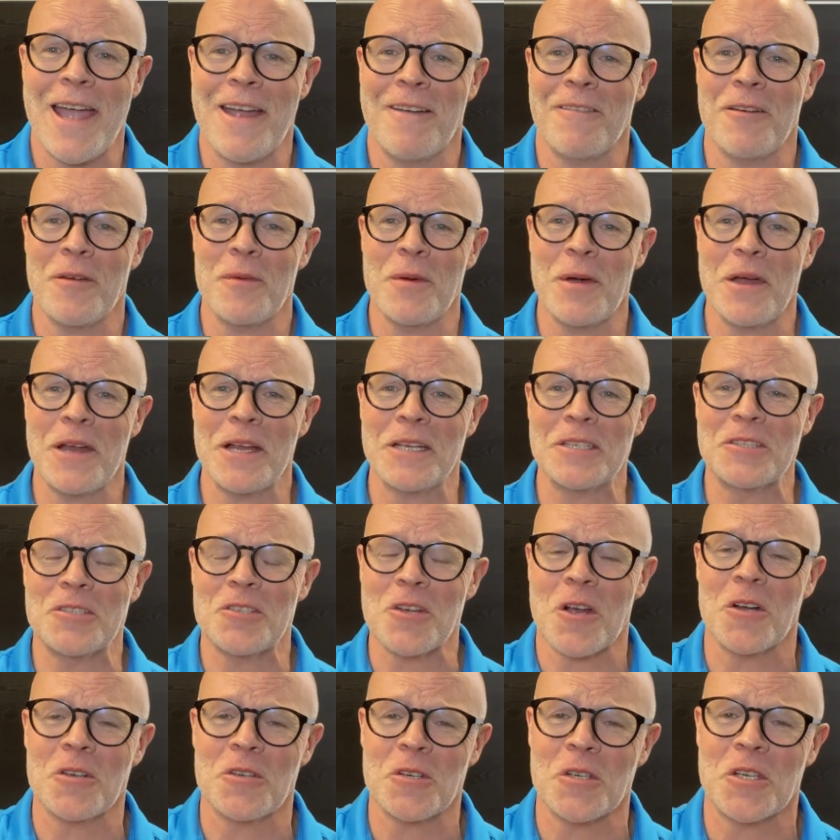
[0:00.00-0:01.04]
everybody, it's
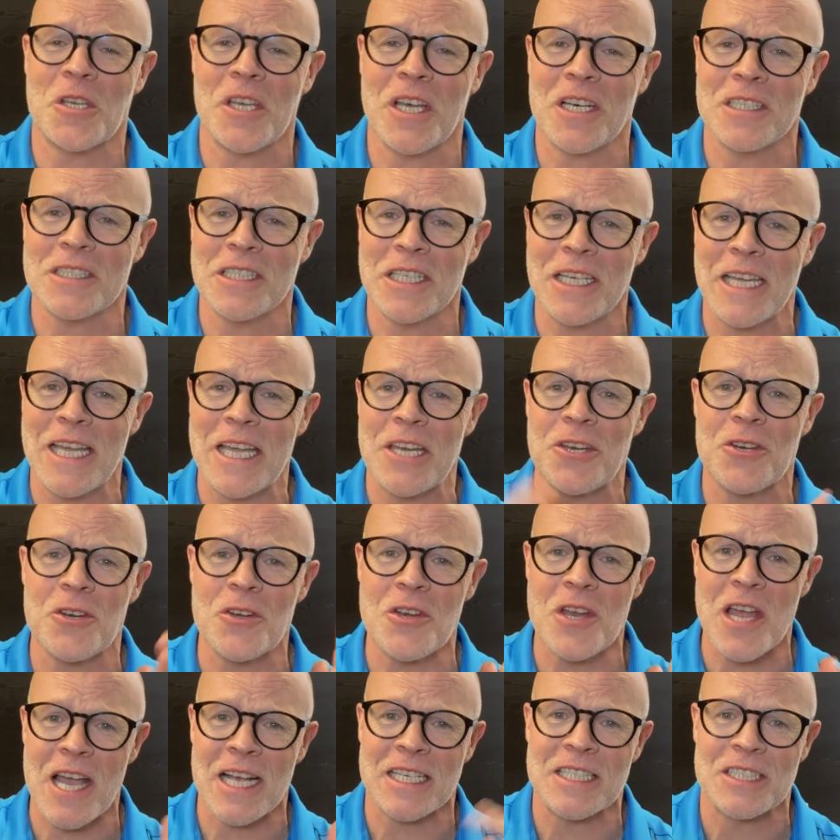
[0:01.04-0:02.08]
Dr. Kelly in your
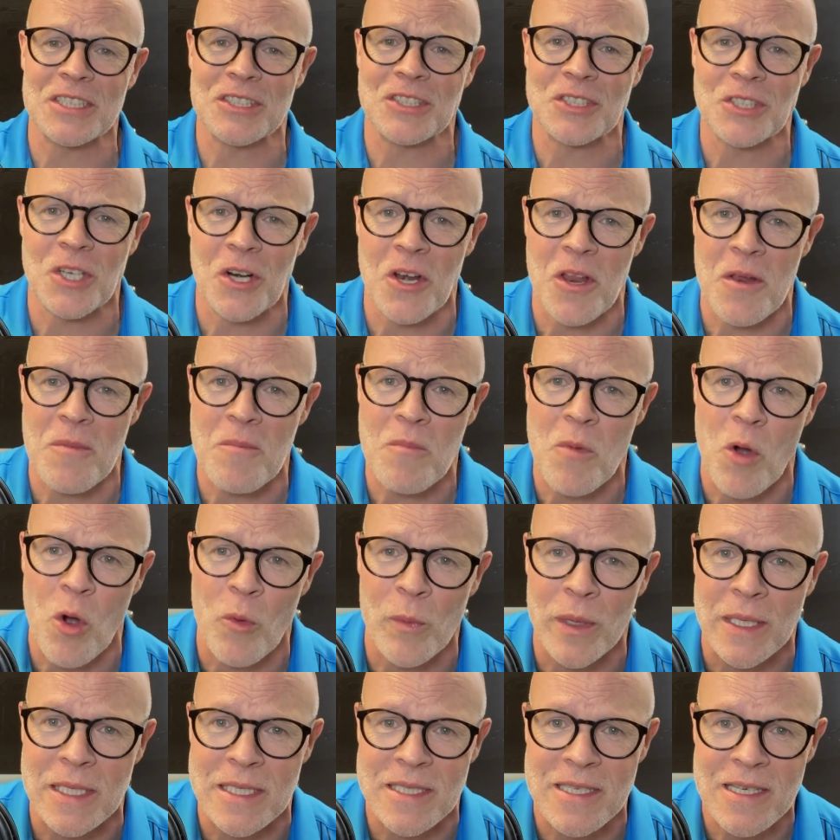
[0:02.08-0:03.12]
next Learn It
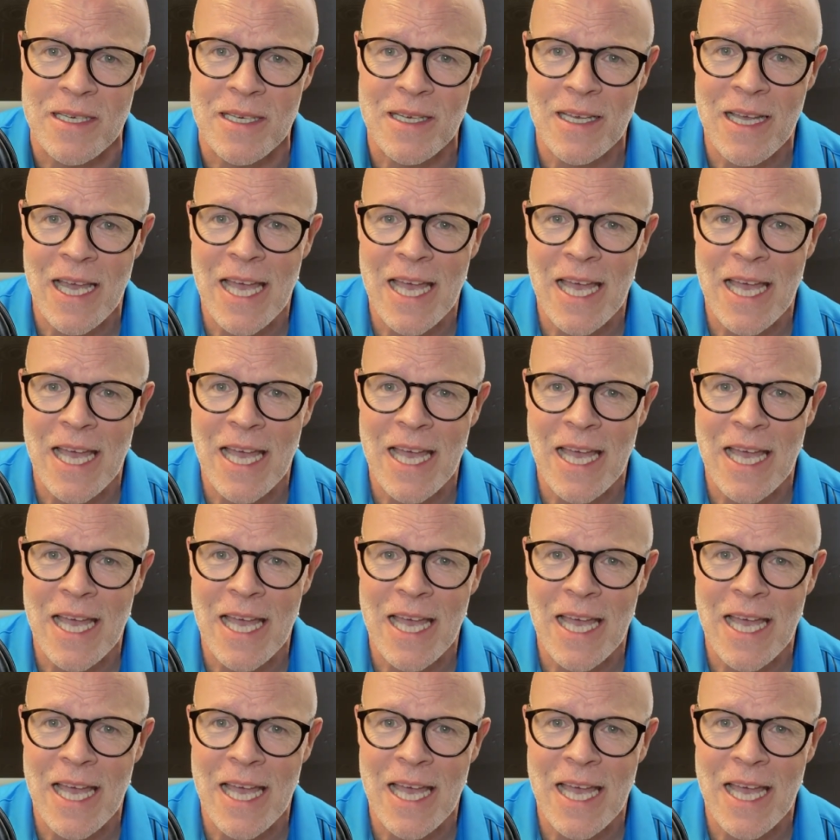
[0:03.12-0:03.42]
moment.